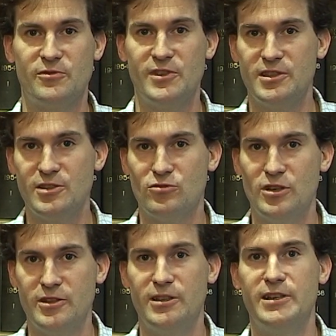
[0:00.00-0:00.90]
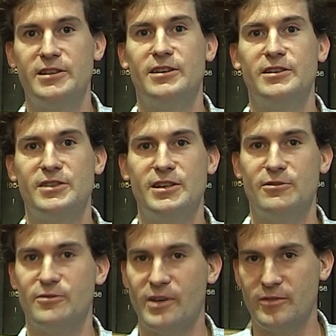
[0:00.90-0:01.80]
Physicists rather like the
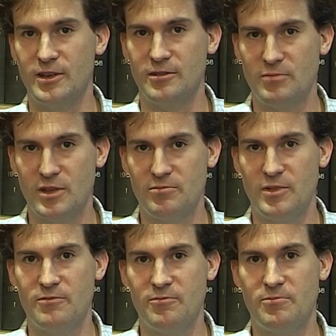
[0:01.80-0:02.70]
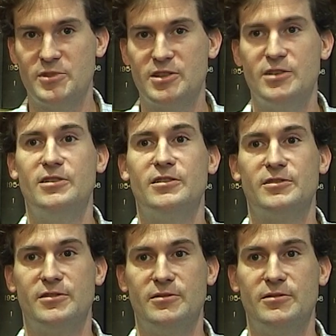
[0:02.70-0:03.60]
idea of having a
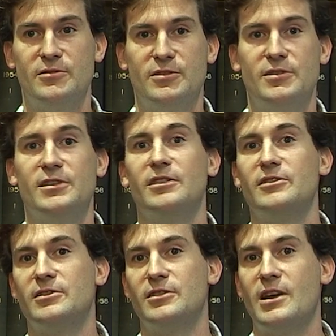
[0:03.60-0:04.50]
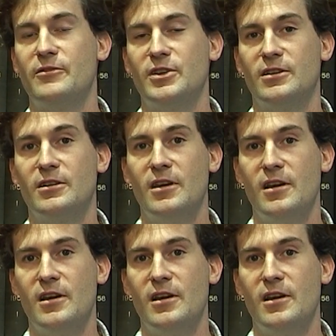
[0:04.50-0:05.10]
start to things and having